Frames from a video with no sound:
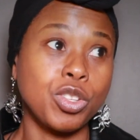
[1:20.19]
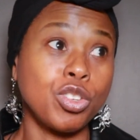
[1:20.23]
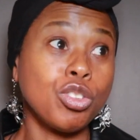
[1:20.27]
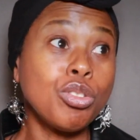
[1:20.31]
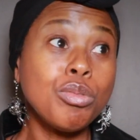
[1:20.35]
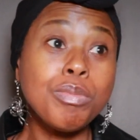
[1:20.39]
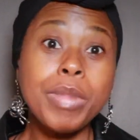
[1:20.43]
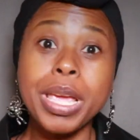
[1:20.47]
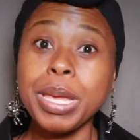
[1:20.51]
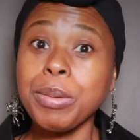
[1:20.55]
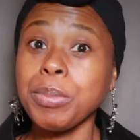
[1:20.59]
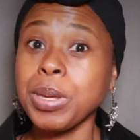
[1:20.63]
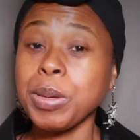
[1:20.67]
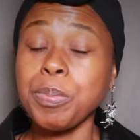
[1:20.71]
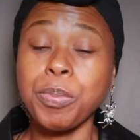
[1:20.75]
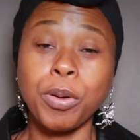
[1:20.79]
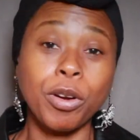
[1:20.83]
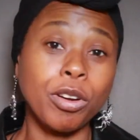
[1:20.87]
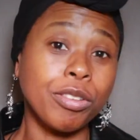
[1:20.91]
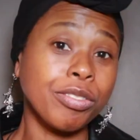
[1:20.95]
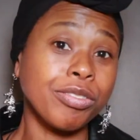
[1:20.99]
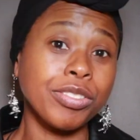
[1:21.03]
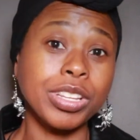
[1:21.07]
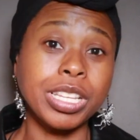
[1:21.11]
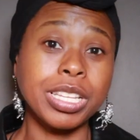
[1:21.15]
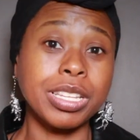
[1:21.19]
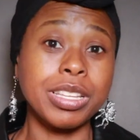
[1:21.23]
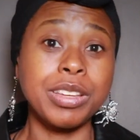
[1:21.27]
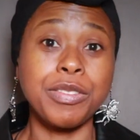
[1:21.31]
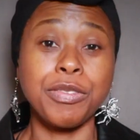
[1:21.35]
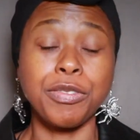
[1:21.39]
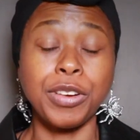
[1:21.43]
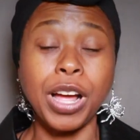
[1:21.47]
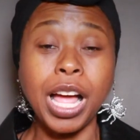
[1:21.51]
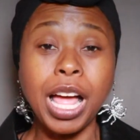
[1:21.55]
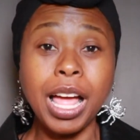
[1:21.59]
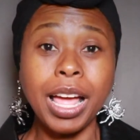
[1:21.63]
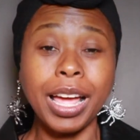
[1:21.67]
You may be perfectly
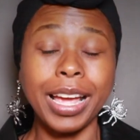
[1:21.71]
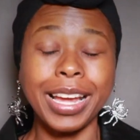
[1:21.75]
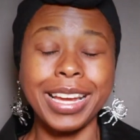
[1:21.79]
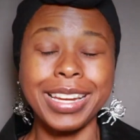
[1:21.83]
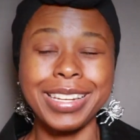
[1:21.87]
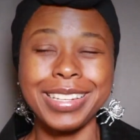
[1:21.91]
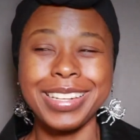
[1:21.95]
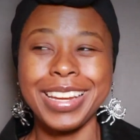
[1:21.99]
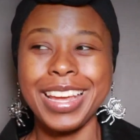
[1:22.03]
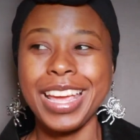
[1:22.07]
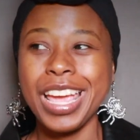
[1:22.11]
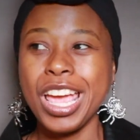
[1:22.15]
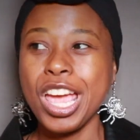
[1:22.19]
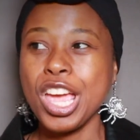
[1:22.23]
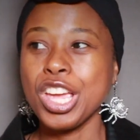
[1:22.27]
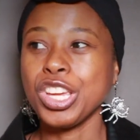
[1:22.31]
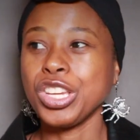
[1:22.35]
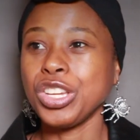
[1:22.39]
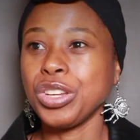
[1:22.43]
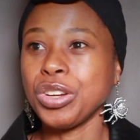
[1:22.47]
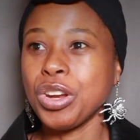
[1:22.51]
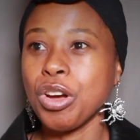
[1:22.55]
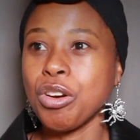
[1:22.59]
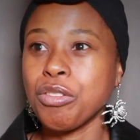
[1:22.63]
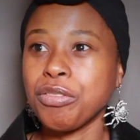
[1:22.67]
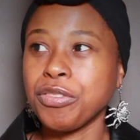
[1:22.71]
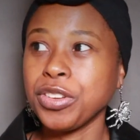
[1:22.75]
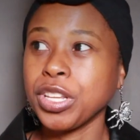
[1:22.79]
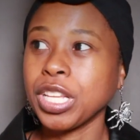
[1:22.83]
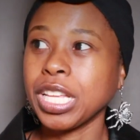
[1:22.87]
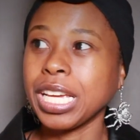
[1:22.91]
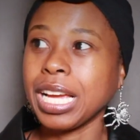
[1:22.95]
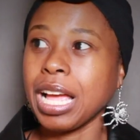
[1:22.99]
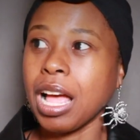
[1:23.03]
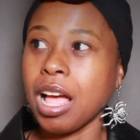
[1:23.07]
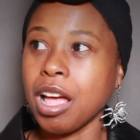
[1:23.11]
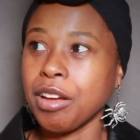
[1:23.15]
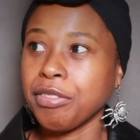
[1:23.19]
fine, you know,
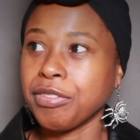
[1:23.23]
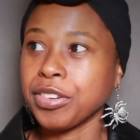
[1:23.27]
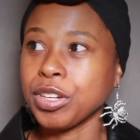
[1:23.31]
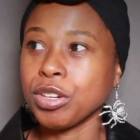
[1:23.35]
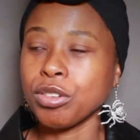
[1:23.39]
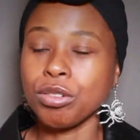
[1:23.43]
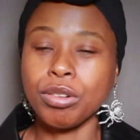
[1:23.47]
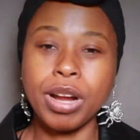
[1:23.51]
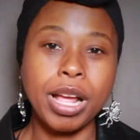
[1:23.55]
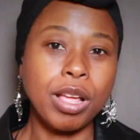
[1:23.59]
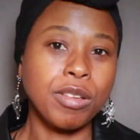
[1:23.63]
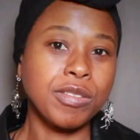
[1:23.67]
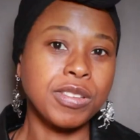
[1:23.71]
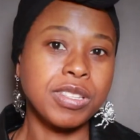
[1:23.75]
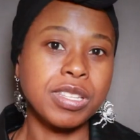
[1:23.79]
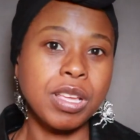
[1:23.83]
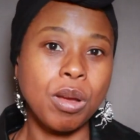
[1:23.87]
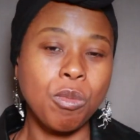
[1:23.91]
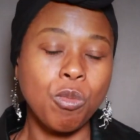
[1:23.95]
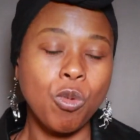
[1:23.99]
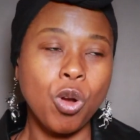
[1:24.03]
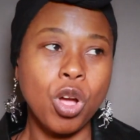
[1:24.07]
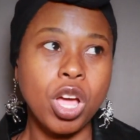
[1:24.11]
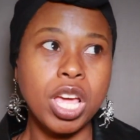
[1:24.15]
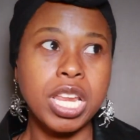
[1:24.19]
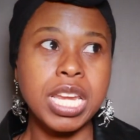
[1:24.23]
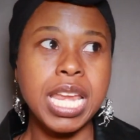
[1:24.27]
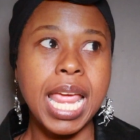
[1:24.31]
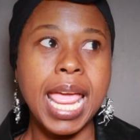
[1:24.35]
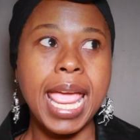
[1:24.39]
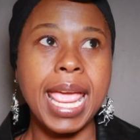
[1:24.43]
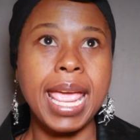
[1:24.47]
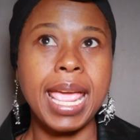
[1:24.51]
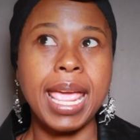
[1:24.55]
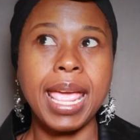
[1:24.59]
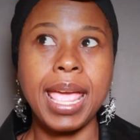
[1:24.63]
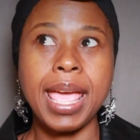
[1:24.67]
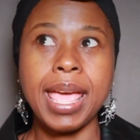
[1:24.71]
feeling confident around someone,
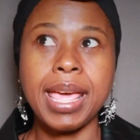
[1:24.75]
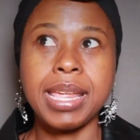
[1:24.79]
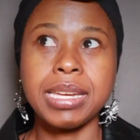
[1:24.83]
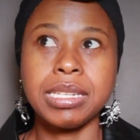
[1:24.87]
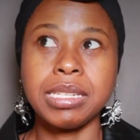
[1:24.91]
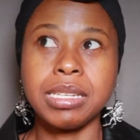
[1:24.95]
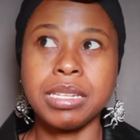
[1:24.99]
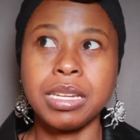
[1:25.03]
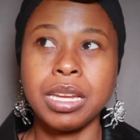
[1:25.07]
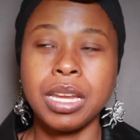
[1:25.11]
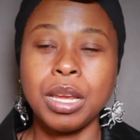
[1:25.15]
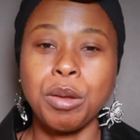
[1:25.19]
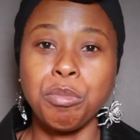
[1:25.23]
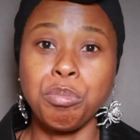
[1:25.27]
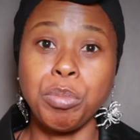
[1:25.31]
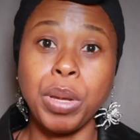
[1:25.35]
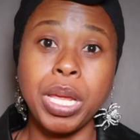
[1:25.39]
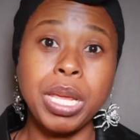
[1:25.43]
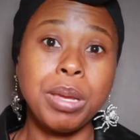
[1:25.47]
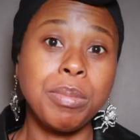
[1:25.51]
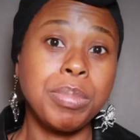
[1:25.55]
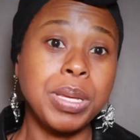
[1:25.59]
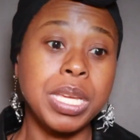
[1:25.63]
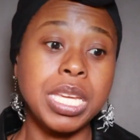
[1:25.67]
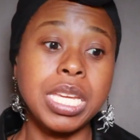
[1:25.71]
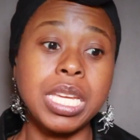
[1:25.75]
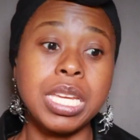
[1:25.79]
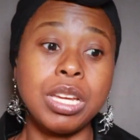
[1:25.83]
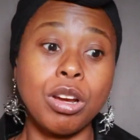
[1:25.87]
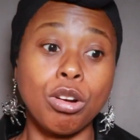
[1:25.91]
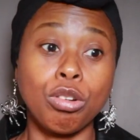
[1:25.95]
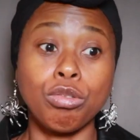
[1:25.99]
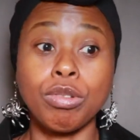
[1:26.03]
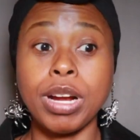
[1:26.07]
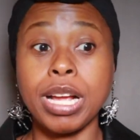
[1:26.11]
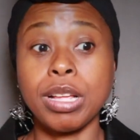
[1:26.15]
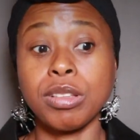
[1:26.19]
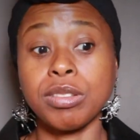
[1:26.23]
and maybe
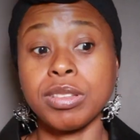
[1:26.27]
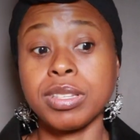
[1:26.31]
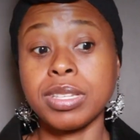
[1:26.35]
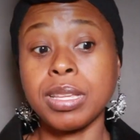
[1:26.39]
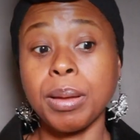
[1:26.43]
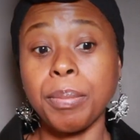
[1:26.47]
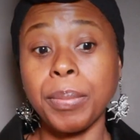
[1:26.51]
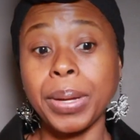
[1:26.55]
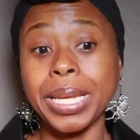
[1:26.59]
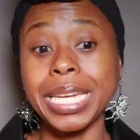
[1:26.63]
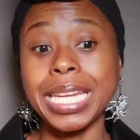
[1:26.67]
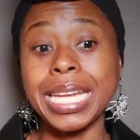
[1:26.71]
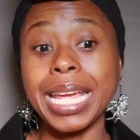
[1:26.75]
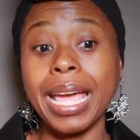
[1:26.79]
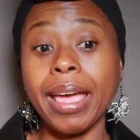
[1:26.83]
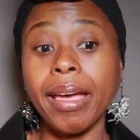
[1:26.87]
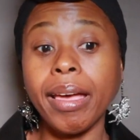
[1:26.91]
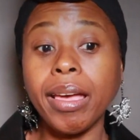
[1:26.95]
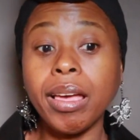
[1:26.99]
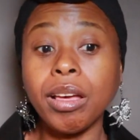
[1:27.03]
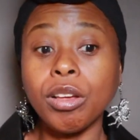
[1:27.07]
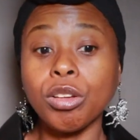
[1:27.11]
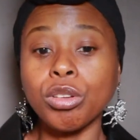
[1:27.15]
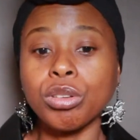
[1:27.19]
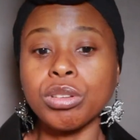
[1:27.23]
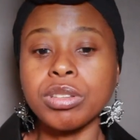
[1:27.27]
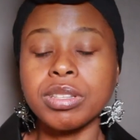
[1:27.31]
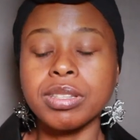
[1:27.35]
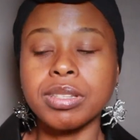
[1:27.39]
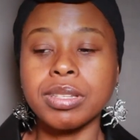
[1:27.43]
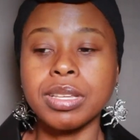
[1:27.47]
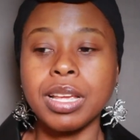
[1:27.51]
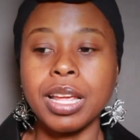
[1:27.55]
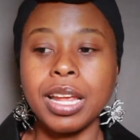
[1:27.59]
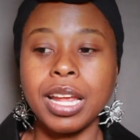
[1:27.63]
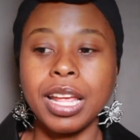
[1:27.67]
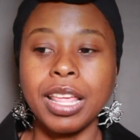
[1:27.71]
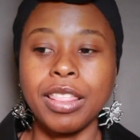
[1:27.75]
around somebody
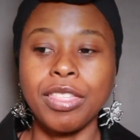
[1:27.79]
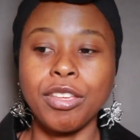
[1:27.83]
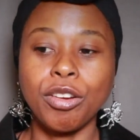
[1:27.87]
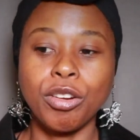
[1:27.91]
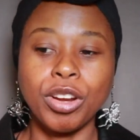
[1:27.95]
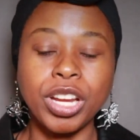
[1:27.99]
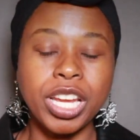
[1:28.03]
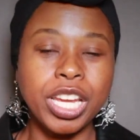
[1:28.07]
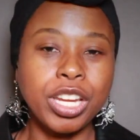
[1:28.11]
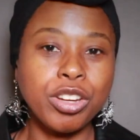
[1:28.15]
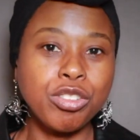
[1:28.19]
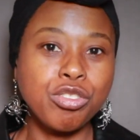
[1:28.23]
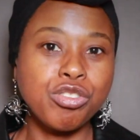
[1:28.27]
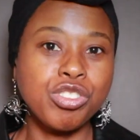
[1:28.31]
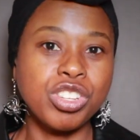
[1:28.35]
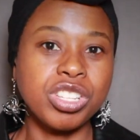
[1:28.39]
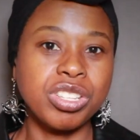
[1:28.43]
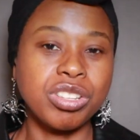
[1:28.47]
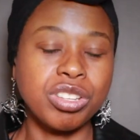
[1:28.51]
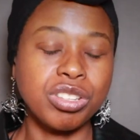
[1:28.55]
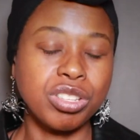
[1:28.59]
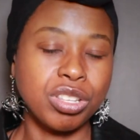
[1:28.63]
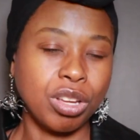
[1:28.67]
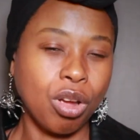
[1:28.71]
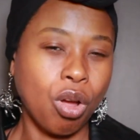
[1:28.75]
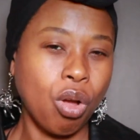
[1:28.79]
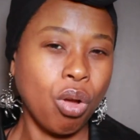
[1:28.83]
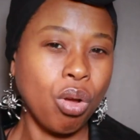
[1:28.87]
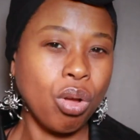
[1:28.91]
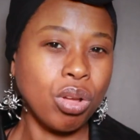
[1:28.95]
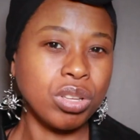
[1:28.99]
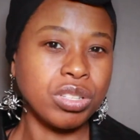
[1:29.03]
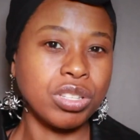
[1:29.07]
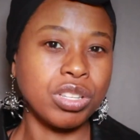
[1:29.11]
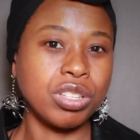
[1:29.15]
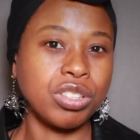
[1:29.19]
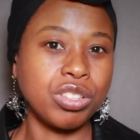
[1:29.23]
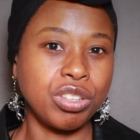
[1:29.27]
else, their energy just
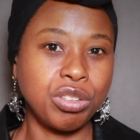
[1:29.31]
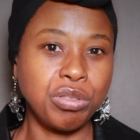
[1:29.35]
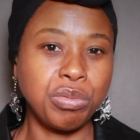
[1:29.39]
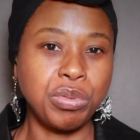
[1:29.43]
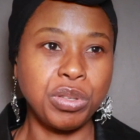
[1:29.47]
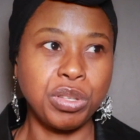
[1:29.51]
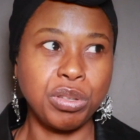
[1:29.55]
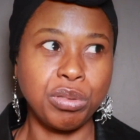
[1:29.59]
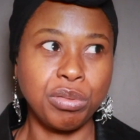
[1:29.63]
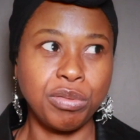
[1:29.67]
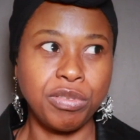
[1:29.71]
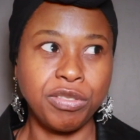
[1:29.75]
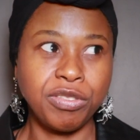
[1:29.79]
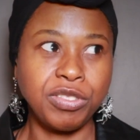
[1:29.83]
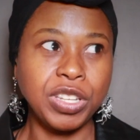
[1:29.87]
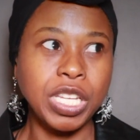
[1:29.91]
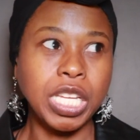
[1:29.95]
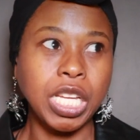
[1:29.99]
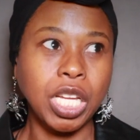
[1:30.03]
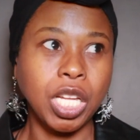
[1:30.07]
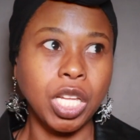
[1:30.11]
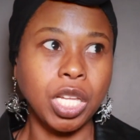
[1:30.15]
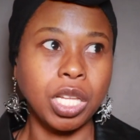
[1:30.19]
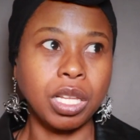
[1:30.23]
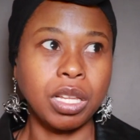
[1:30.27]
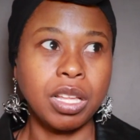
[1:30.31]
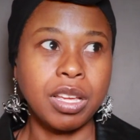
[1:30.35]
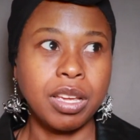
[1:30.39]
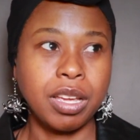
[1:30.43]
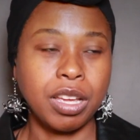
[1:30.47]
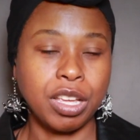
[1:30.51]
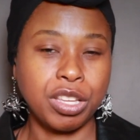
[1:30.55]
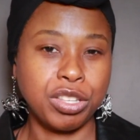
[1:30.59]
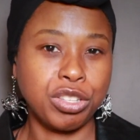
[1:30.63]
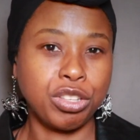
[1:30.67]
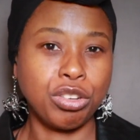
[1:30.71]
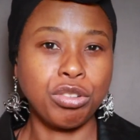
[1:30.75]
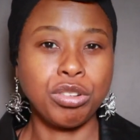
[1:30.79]
causes you to feel
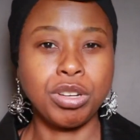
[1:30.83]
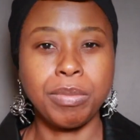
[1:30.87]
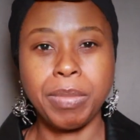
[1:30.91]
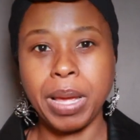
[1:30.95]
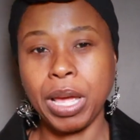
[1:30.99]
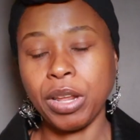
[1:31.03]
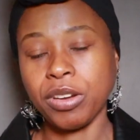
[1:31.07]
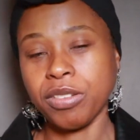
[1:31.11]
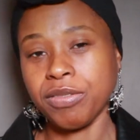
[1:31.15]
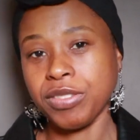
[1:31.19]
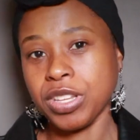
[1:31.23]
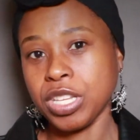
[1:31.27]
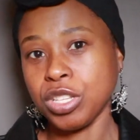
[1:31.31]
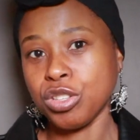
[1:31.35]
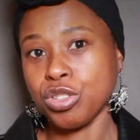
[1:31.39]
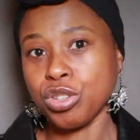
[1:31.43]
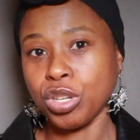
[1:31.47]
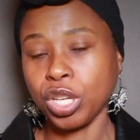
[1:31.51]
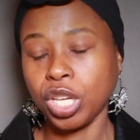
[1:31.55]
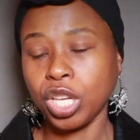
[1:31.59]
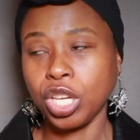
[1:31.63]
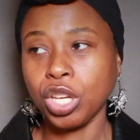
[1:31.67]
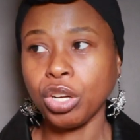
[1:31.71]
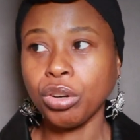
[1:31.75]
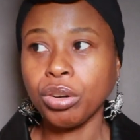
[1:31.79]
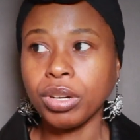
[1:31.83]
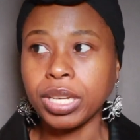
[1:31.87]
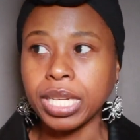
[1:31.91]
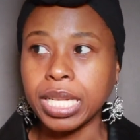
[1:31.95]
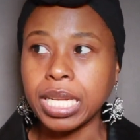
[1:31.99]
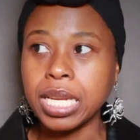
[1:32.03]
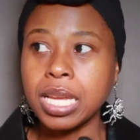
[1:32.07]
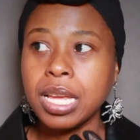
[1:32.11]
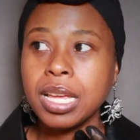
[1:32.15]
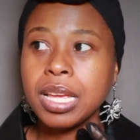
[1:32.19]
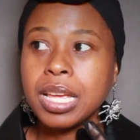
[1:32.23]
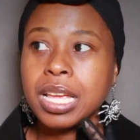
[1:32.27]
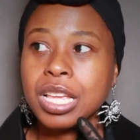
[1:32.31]
a certain amount of
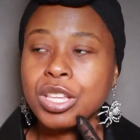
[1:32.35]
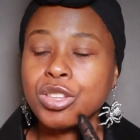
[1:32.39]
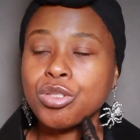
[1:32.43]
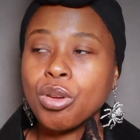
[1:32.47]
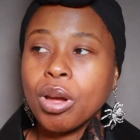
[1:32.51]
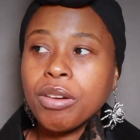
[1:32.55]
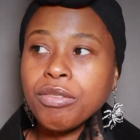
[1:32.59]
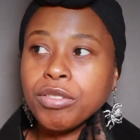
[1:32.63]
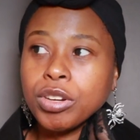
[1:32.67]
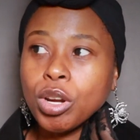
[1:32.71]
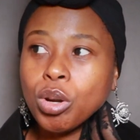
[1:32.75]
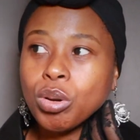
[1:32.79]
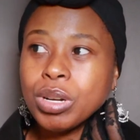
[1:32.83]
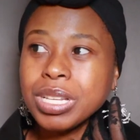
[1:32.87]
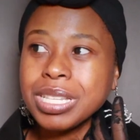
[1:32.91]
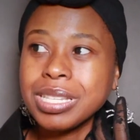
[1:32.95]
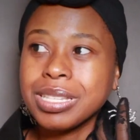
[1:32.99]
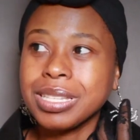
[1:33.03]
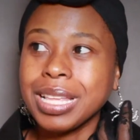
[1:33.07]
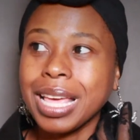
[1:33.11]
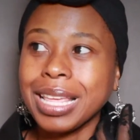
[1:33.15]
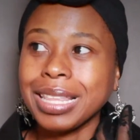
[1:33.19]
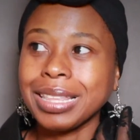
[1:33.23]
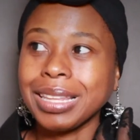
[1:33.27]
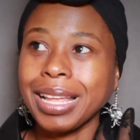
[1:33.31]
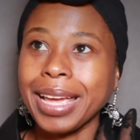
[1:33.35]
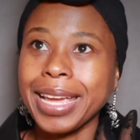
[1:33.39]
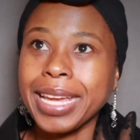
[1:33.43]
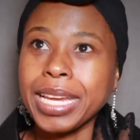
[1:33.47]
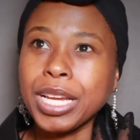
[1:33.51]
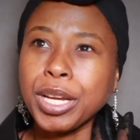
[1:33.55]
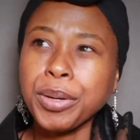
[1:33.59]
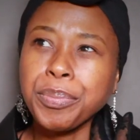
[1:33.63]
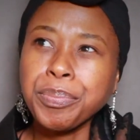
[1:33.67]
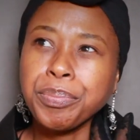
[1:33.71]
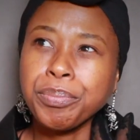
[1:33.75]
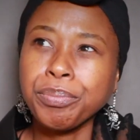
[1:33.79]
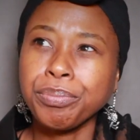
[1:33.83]
insecurity. So I've noticed that,
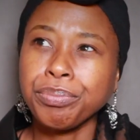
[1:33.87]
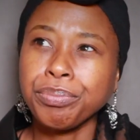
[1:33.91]
like,